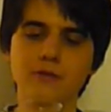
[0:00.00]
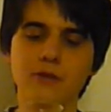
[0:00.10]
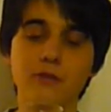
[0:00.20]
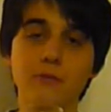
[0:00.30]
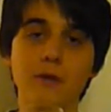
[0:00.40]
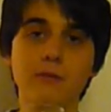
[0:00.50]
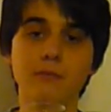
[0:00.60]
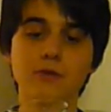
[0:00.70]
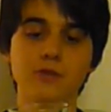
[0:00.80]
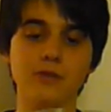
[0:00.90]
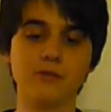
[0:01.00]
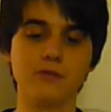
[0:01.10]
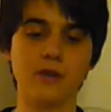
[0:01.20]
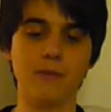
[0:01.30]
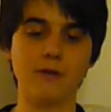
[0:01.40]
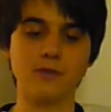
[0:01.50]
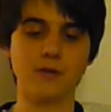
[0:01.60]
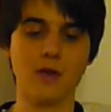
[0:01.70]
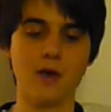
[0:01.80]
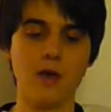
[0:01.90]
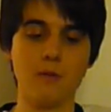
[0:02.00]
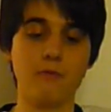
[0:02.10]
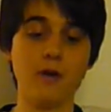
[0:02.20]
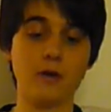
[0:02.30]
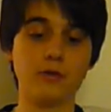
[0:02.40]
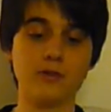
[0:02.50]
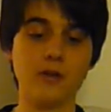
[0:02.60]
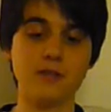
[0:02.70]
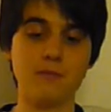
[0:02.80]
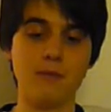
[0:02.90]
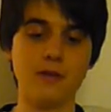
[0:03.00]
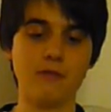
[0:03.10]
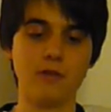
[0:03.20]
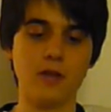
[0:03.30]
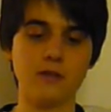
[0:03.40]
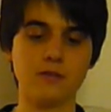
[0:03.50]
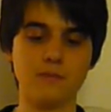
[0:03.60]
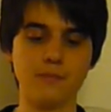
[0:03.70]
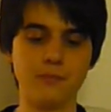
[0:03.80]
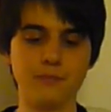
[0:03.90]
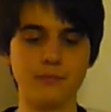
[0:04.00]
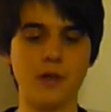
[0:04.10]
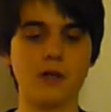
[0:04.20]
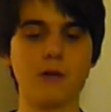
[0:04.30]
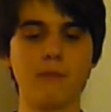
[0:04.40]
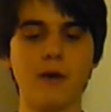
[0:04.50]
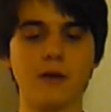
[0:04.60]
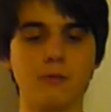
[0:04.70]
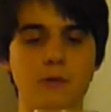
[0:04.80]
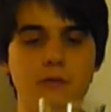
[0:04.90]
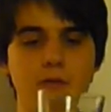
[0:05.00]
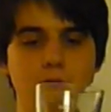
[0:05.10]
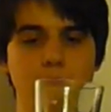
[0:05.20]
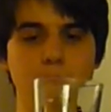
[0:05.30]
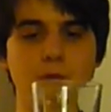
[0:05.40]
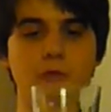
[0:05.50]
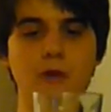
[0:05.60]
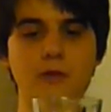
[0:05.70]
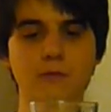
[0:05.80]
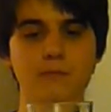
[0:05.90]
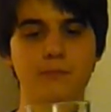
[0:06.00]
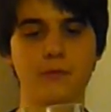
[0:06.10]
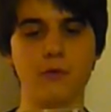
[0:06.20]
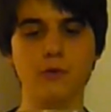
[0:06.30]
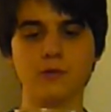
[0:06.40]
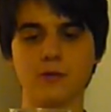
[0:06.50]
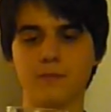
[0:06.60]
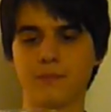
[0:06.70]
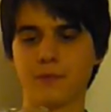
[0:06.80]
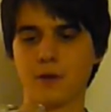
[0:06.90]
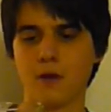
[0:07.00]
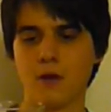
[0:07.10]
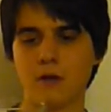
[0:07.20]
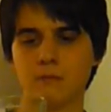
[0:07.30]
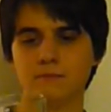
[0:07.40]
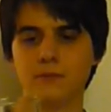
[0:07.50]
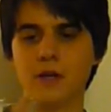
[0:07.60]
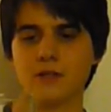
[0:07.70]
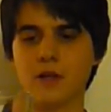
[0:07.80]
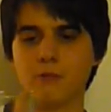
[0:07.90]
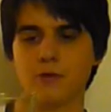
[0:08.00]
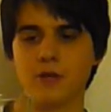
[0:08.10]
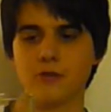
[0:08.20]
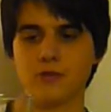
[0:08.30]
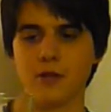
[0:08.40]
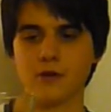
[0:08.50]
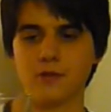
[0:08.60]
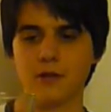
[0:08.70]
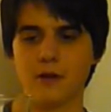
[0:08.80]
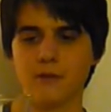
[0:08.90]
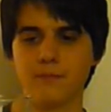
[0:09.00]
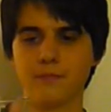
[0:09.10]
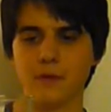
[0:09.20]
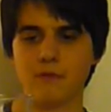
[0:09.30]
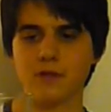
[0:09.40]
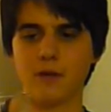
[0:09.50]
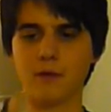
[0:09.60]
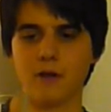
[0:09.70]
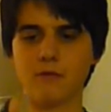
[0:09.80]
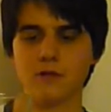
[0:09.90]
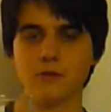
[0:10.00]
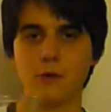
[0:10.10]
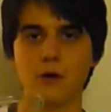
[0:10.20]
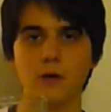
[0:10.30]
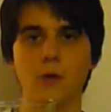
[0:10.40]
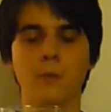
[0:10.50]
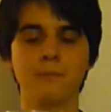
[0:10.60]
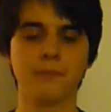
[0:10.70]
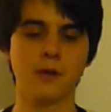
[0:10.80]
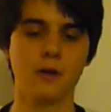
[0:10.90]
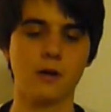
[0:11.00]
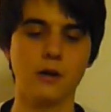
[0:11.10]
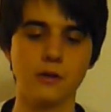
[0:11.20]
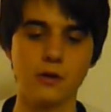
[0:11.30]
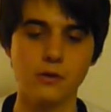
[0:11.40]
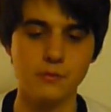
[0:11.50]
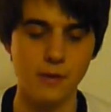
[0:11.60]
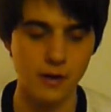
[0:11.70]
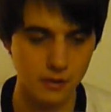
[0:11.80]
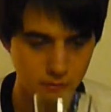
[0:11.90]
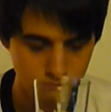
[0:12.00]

There's nothing much else to say about it. Very good, tasty beer nevertheless. I'll come back with my final thoughts. Nice head retention, actually. I spent time together as well. Kind of goes back.